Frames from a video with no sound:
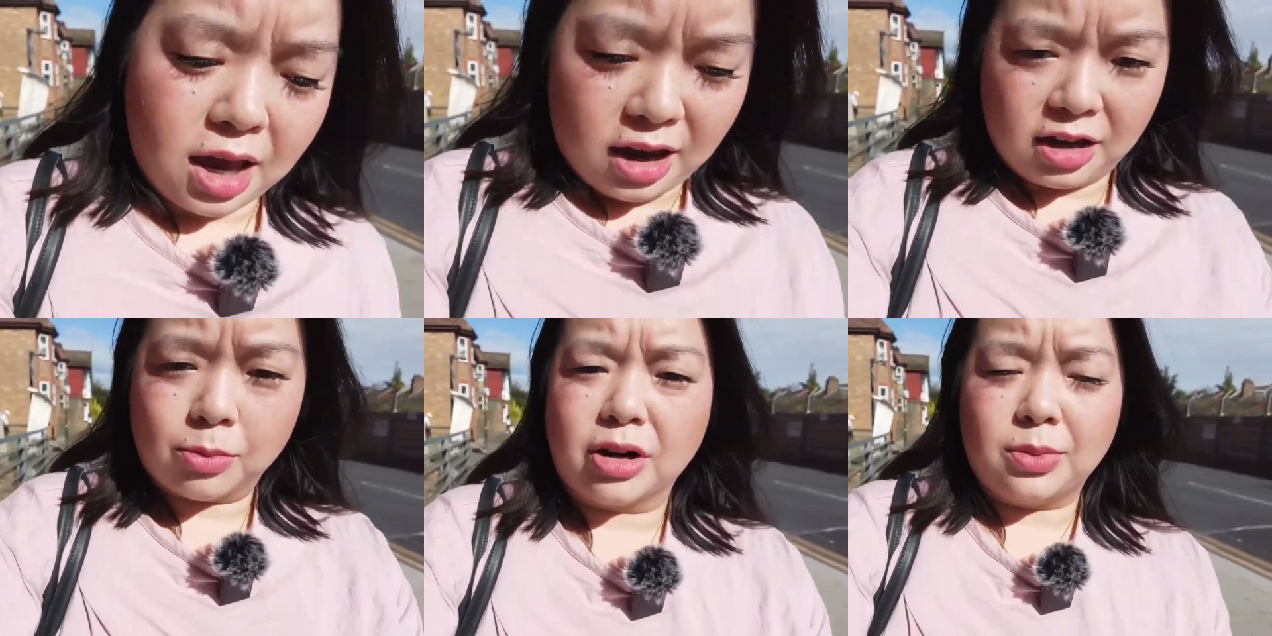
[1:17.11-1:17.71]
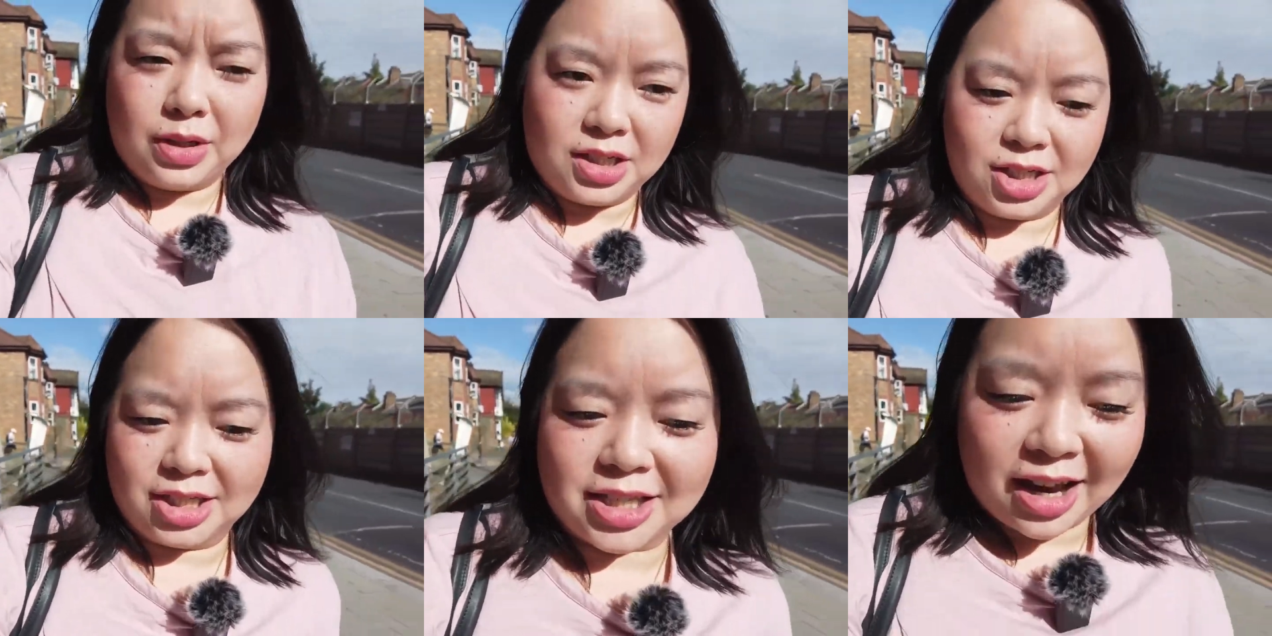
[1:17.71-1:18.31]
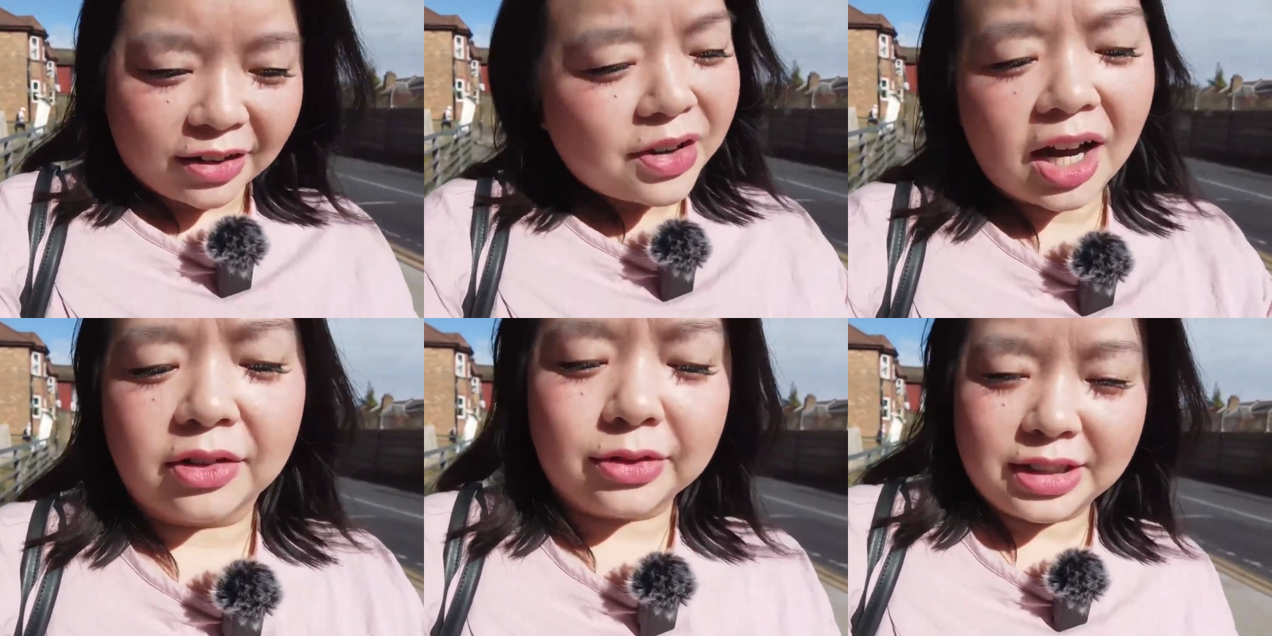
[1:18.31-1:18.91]
and pretty much just kind of
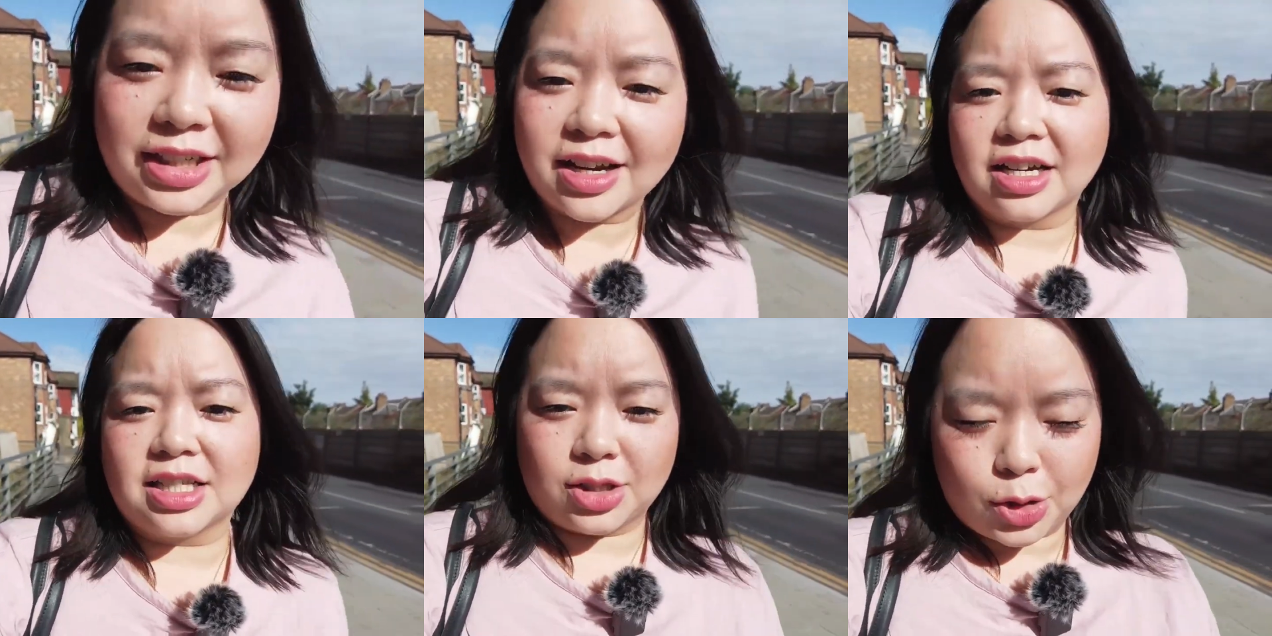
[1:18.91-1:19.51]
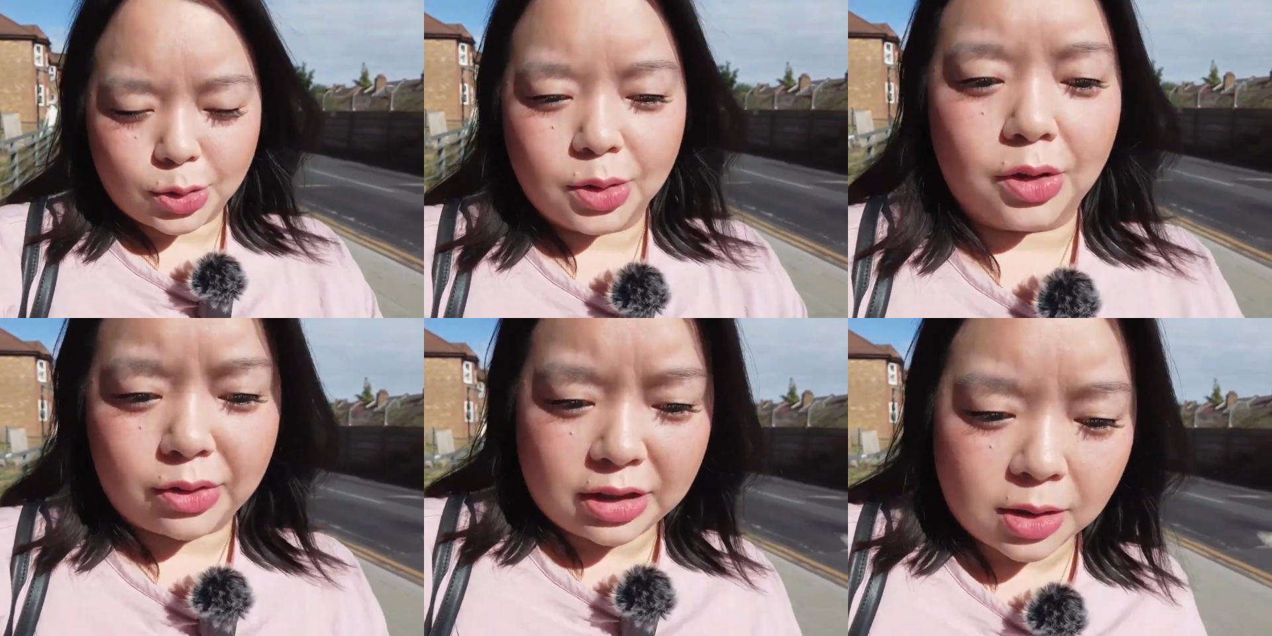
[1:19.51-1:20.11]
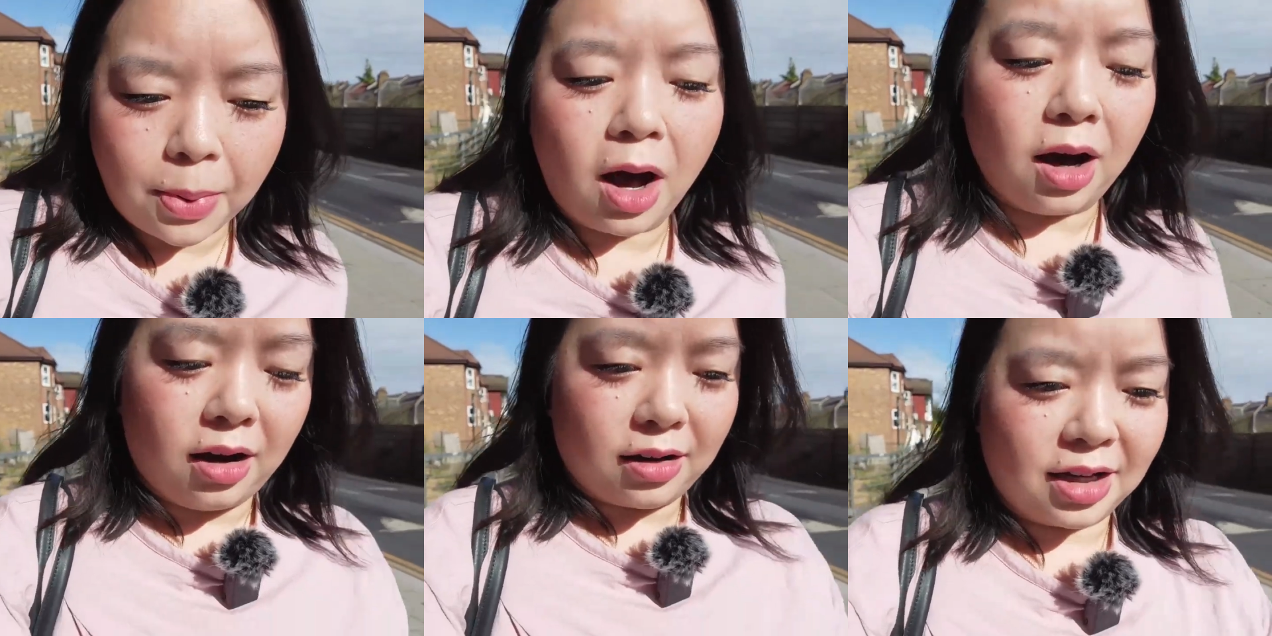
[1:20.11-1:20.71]
had a really nice stroll around the
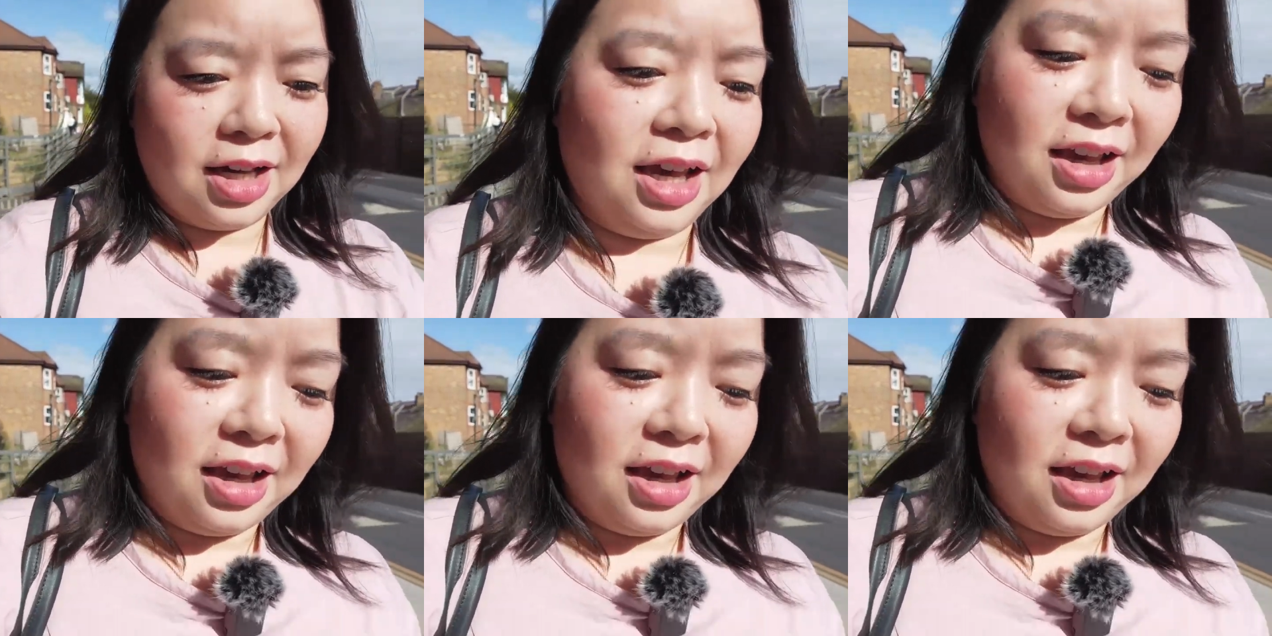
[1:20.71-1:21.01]
park.